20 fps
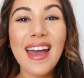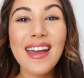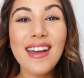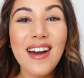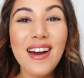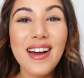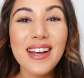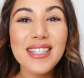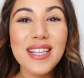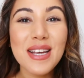Hey
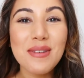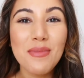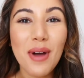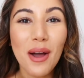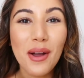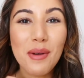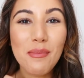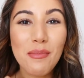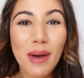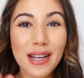guys, and
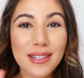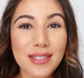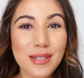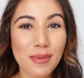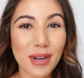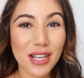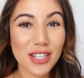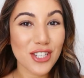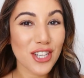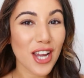welcome back
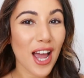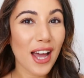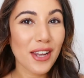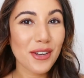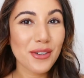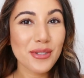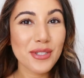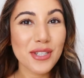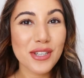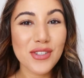to my
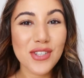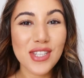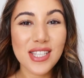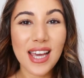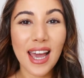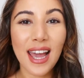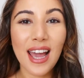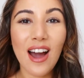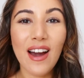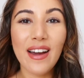channel. So
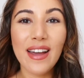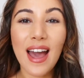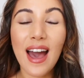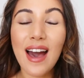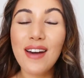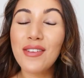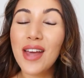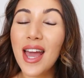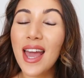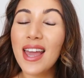today I
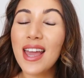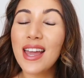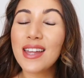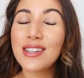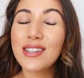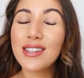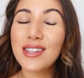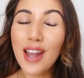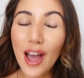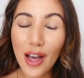have
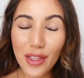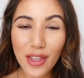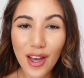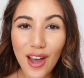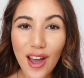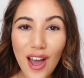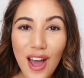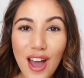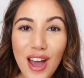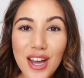
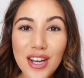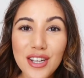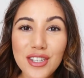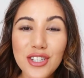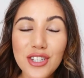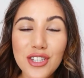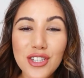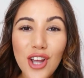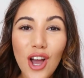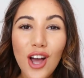another
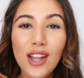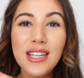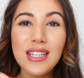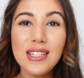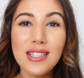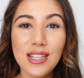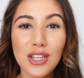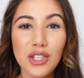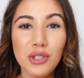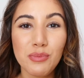
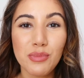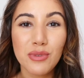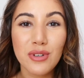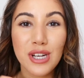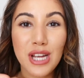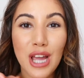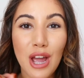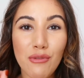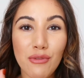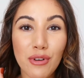Charlotte
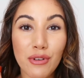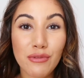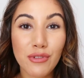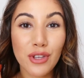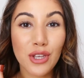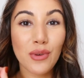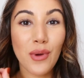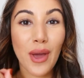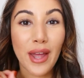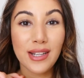Tilbury
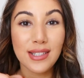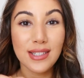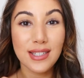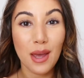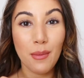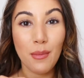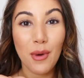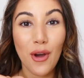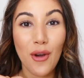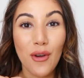review and
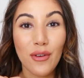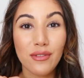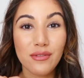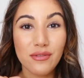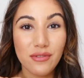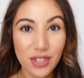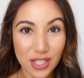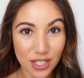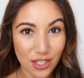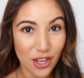demo
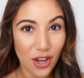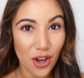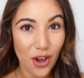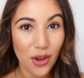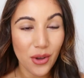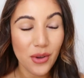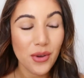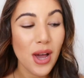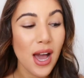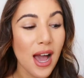
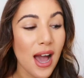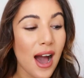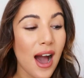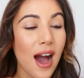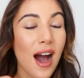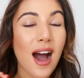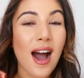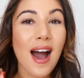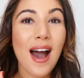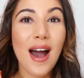video.
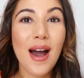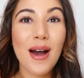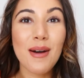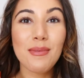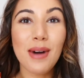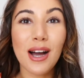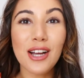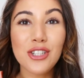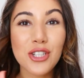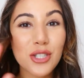
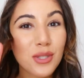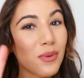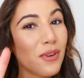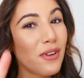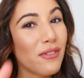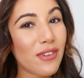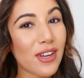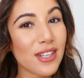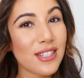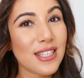I just
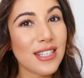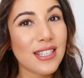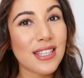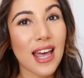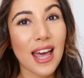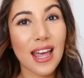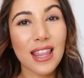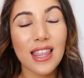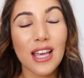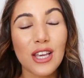want to firstly
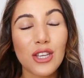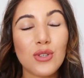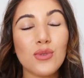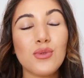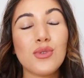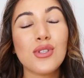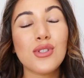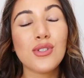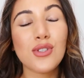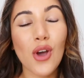say thank you
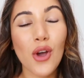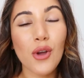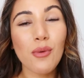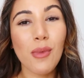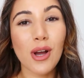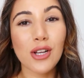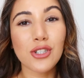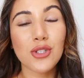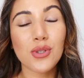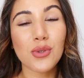so
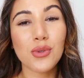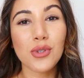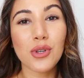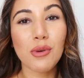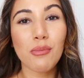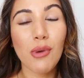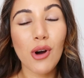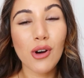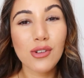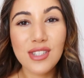much to all
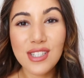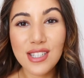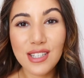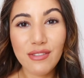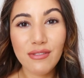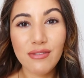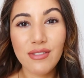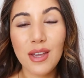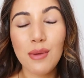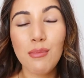your
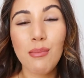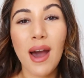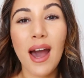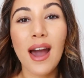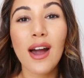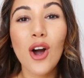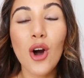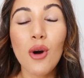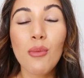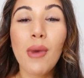positive
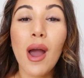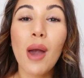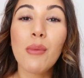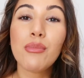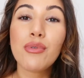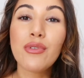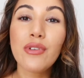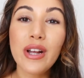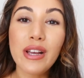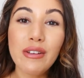feedback on my
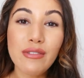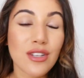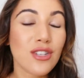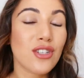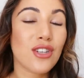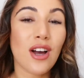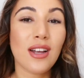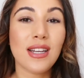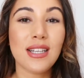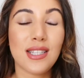previous
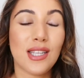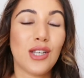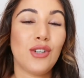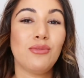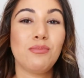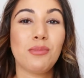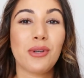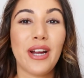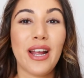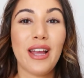Charlotte
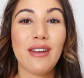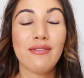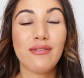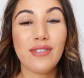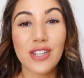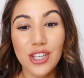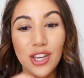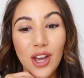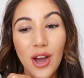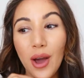Tilbury
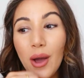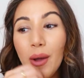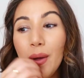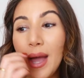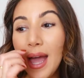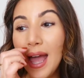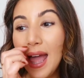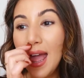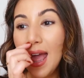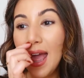video.